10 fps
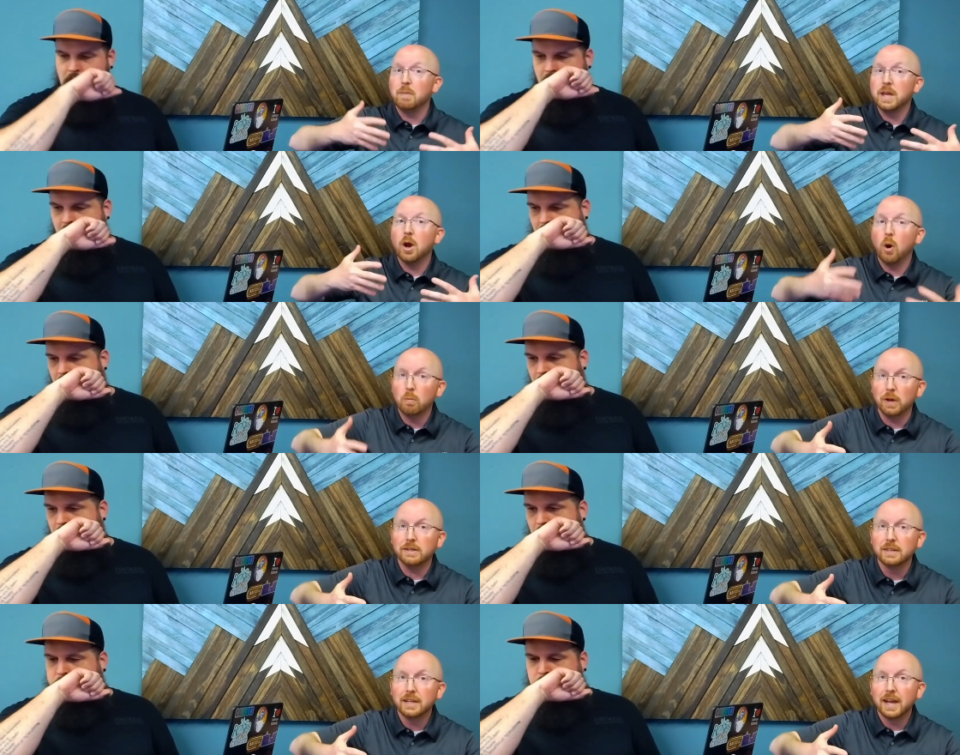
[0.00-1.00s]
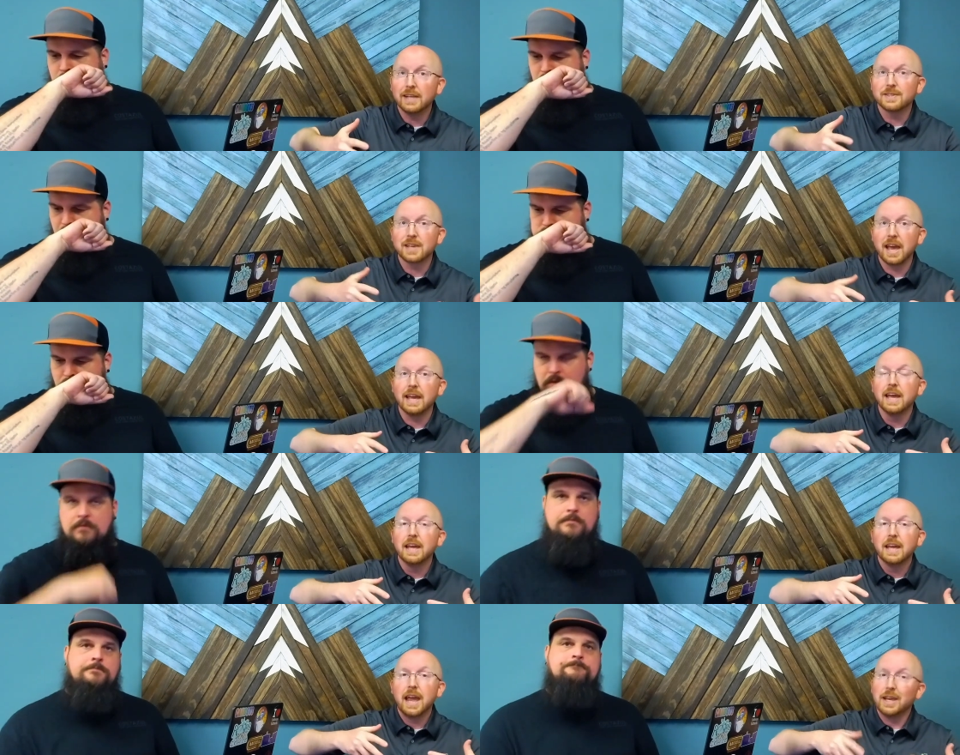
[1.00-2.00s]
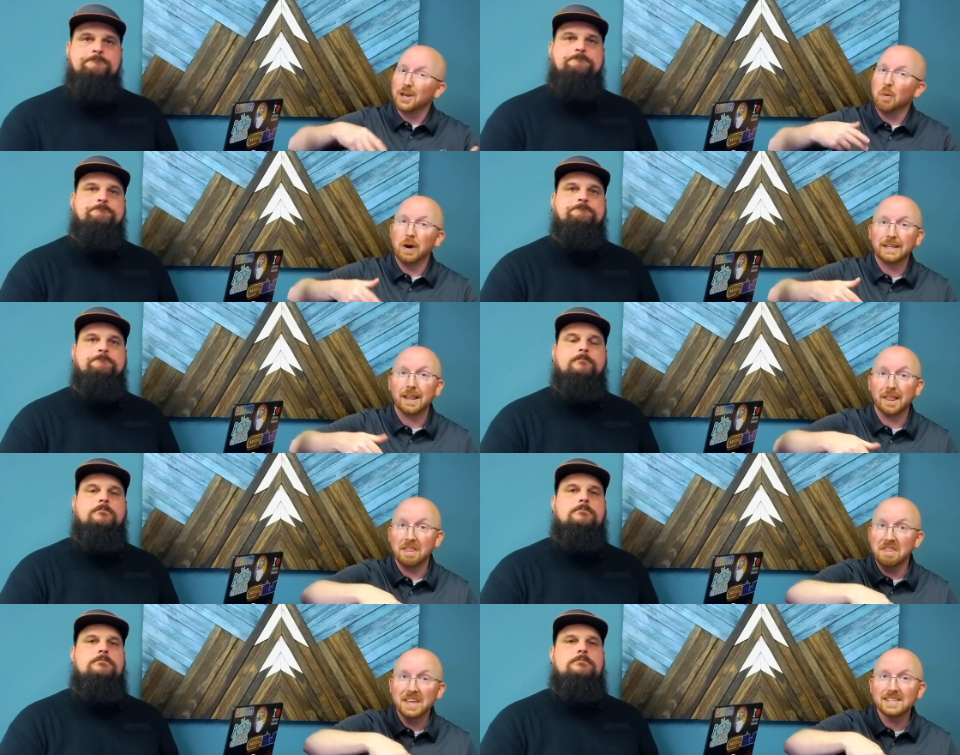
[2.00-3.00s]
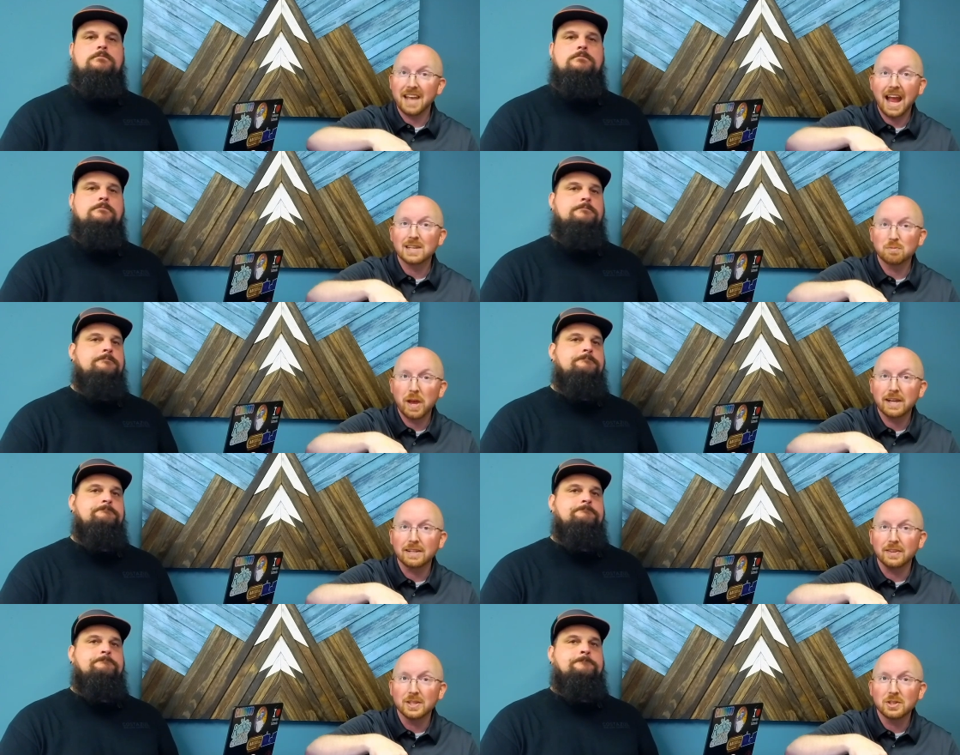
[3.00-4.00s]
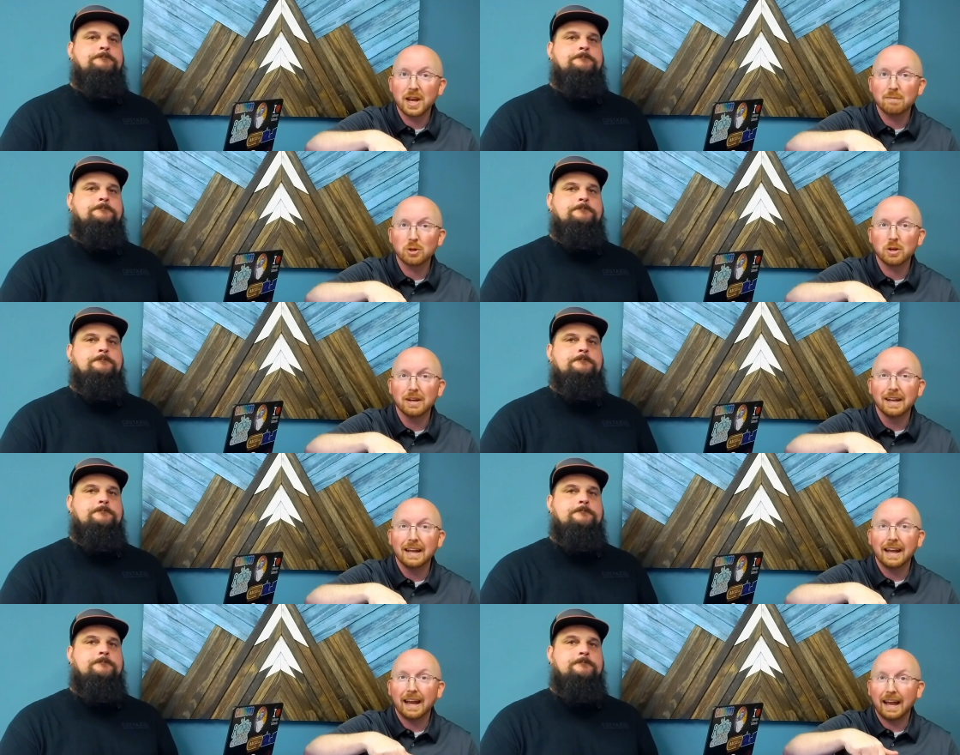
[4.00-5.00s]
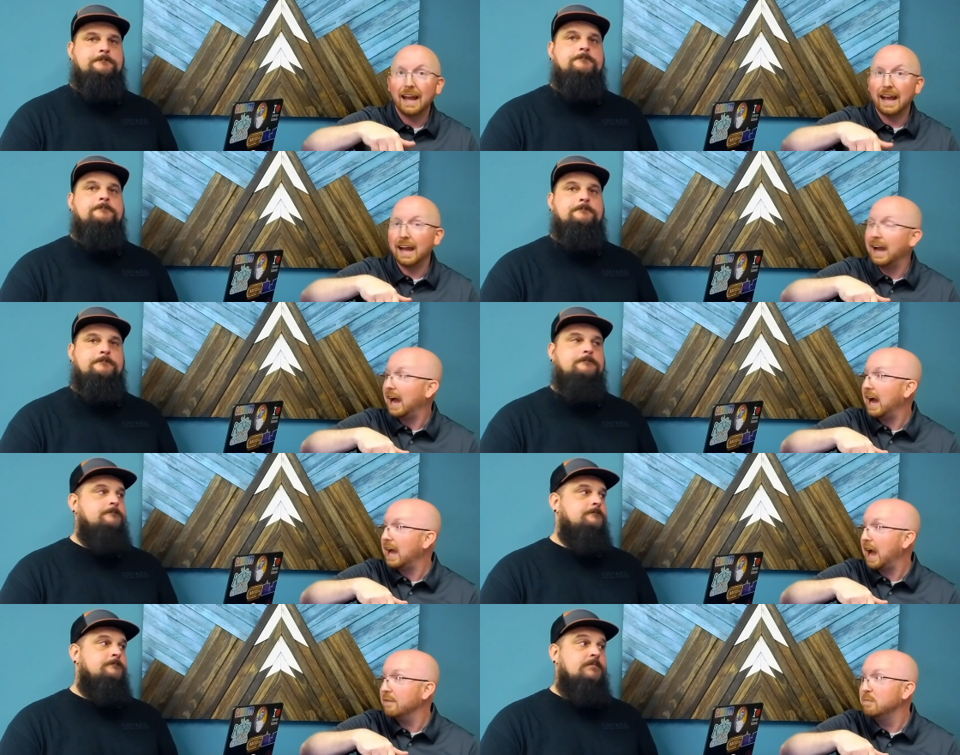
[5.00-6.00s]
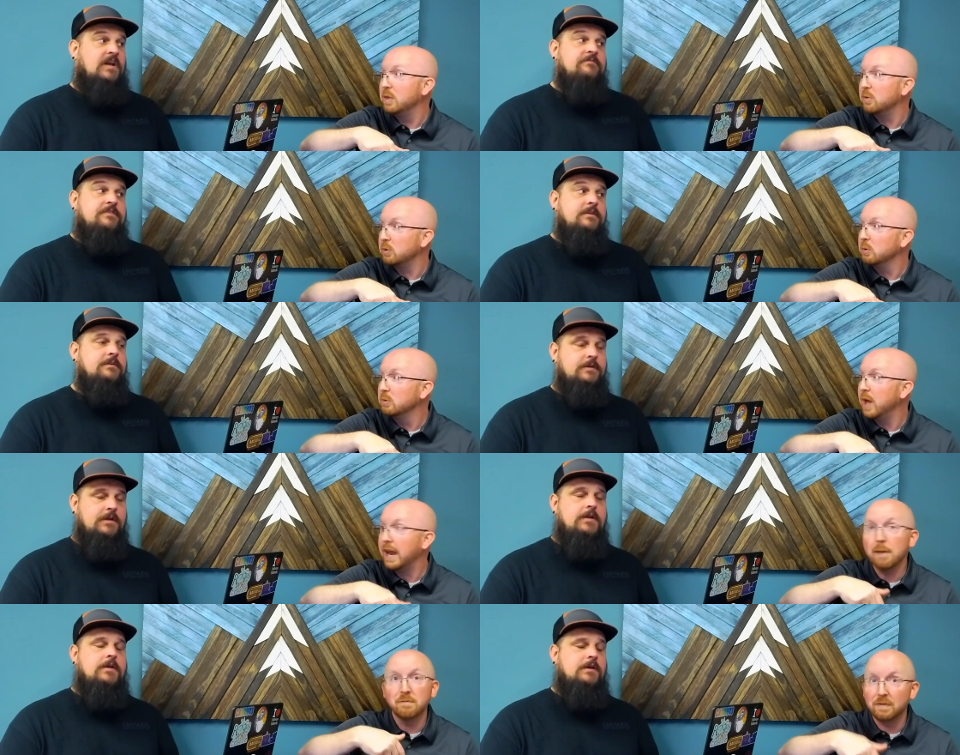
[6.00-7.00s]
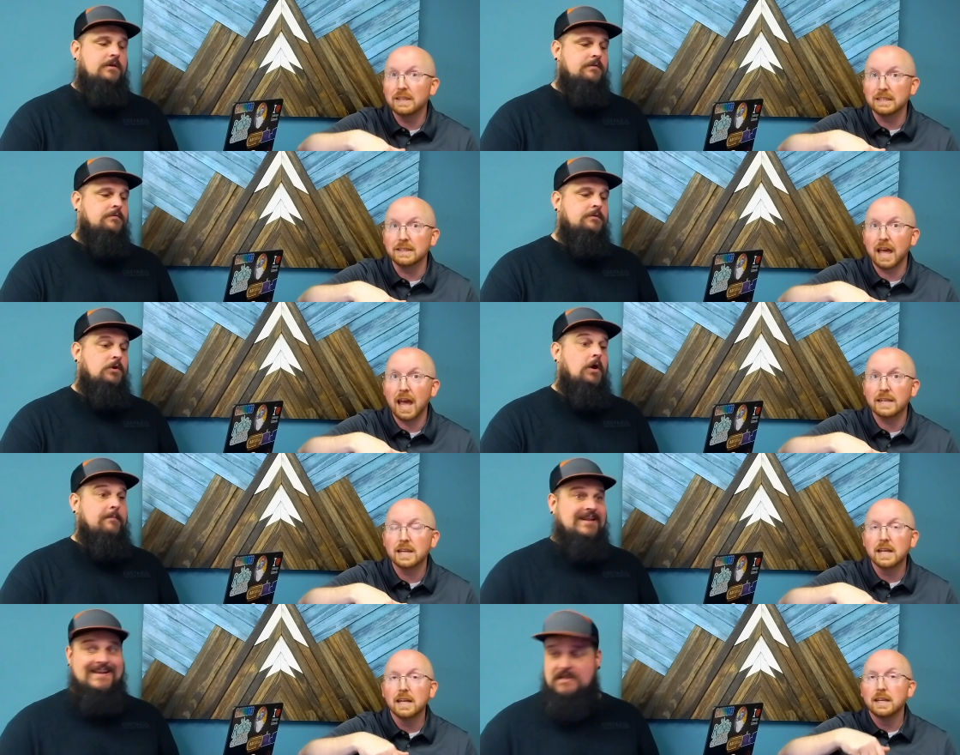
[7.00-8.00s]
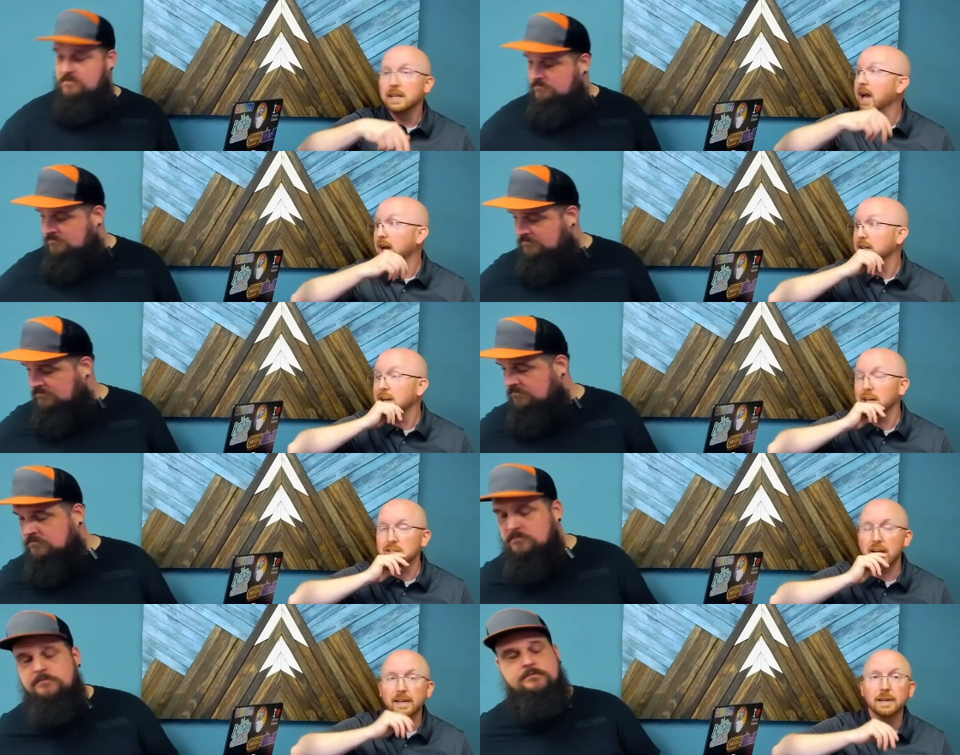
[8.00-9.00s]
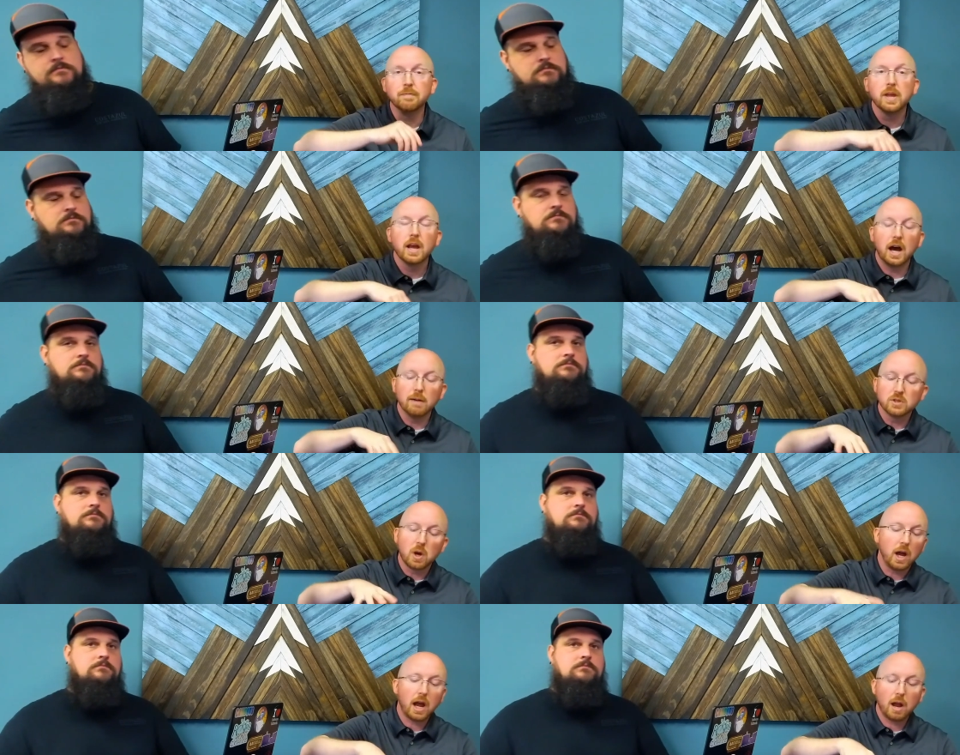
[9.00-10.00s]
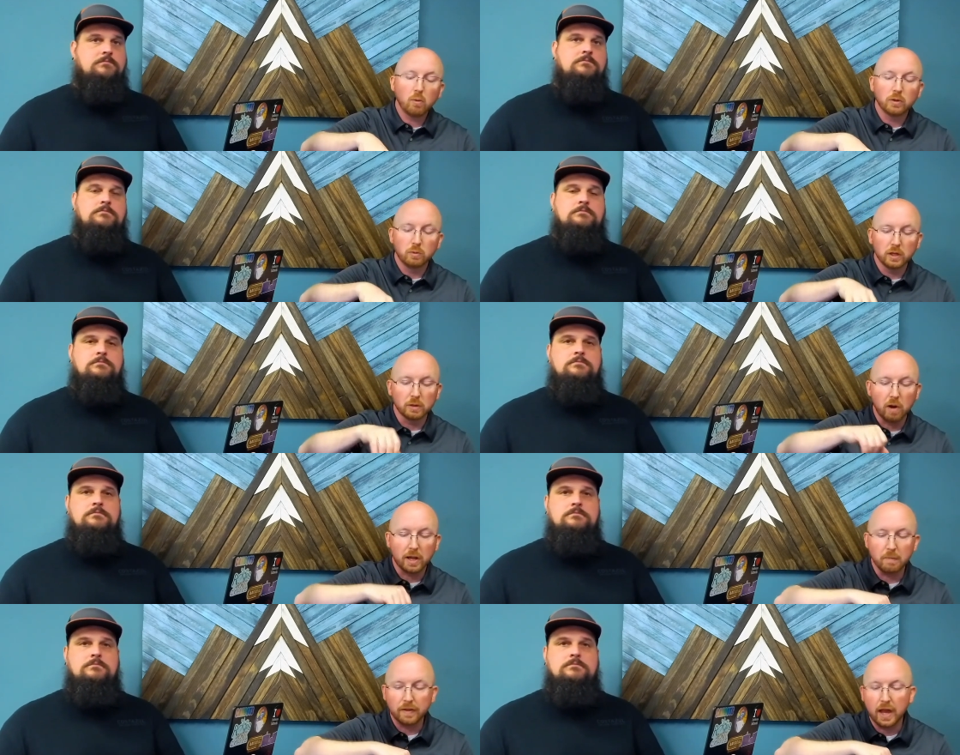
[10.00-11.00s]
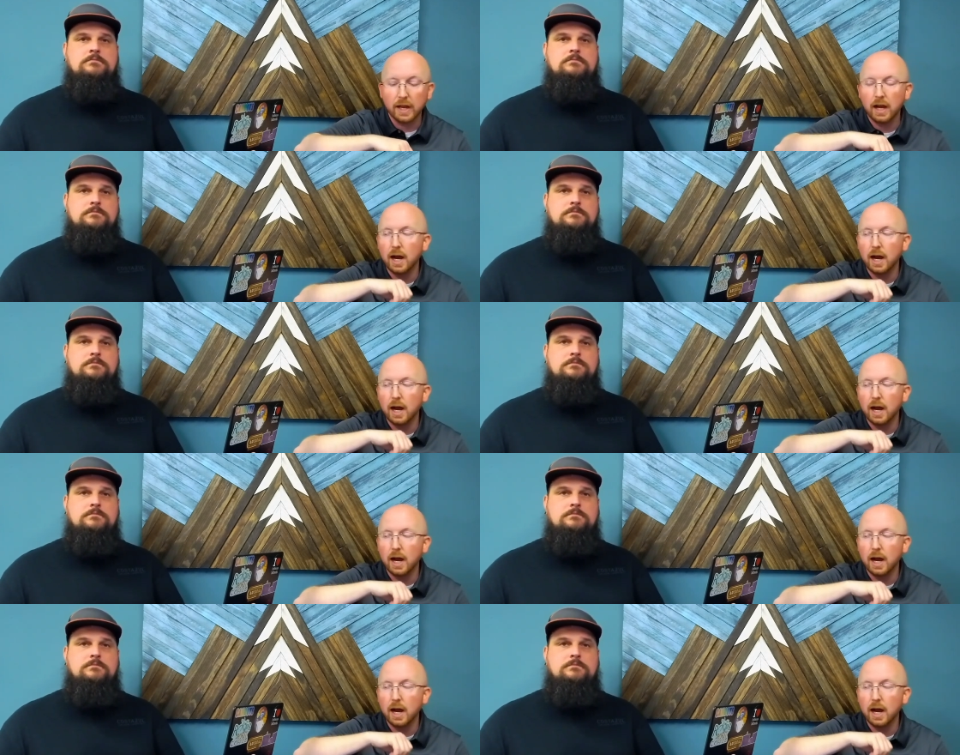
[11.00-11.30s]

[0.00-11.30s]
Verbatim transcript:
Speaker 1: be open and say, hey, you know what, this aspect in this chapter, I'm
Speaker 2: through that. I'm feeling that. Or I'm in it.
Speaker 1: Yeah, exactly. So I would really recommend that.